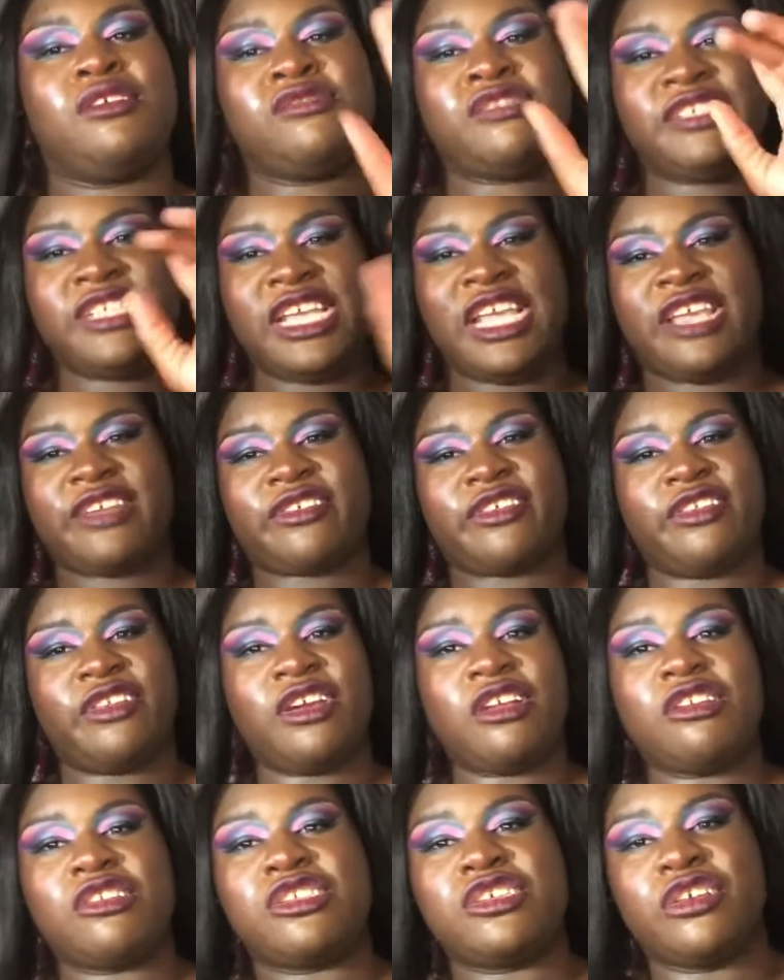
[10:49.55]
G is
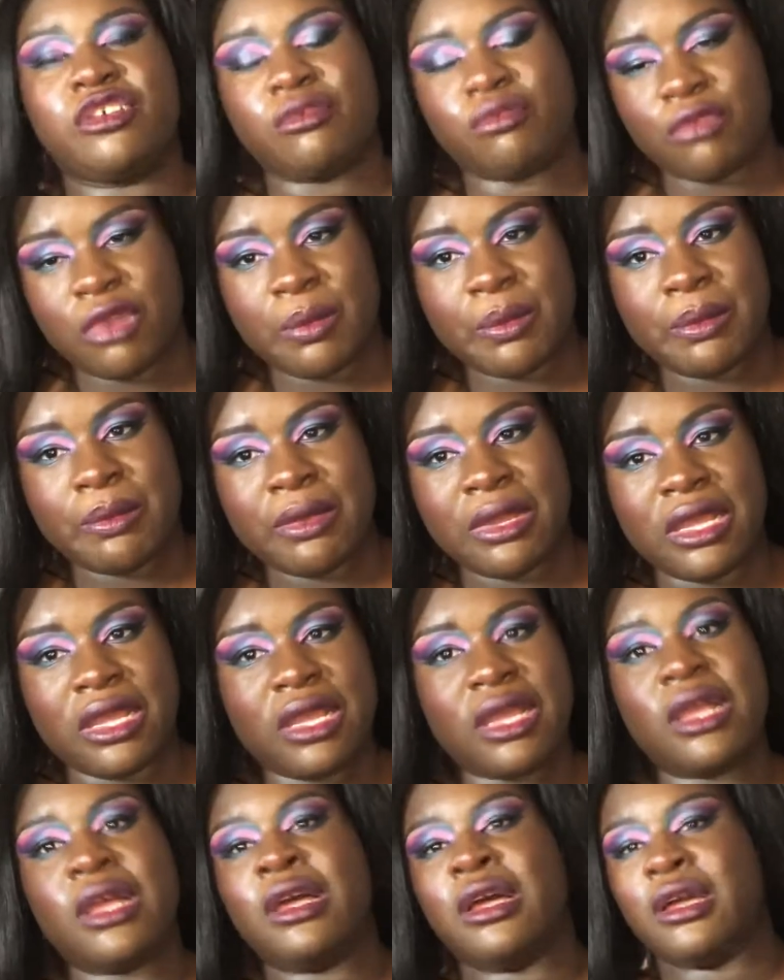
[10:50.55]
another church woman, but,
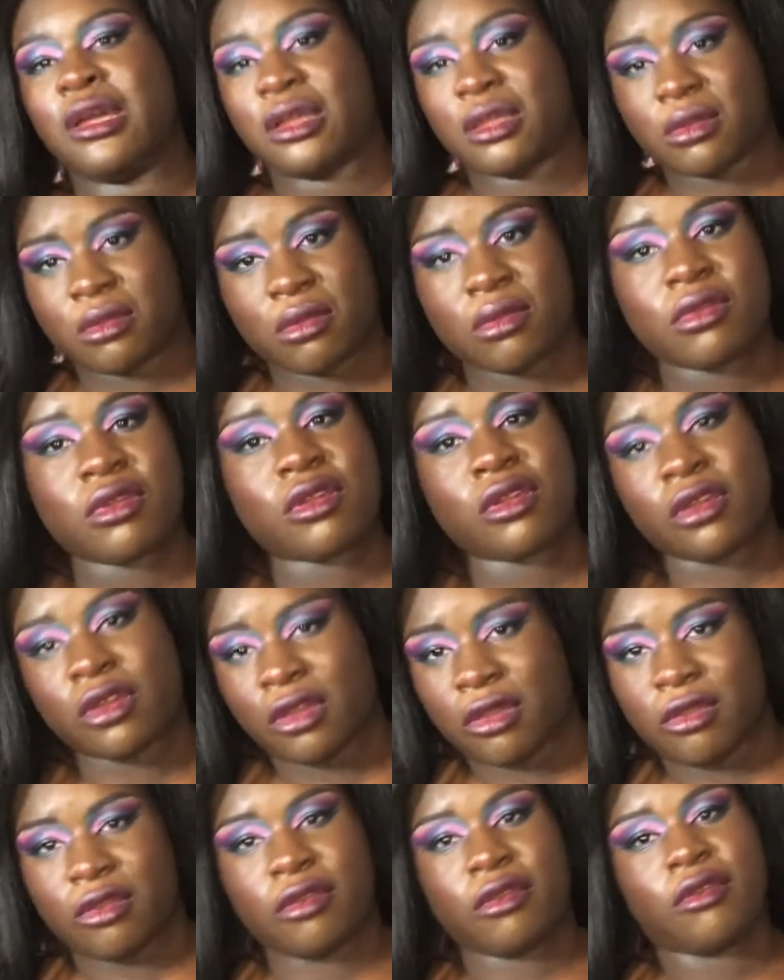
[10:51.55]
uh,
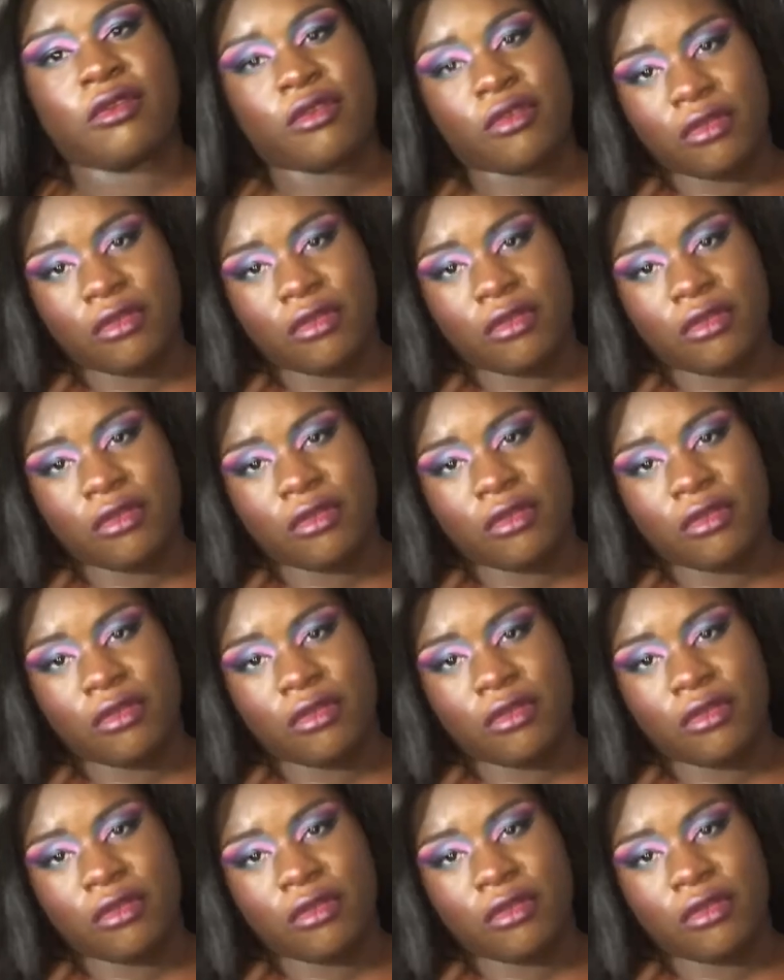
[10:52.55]
girl,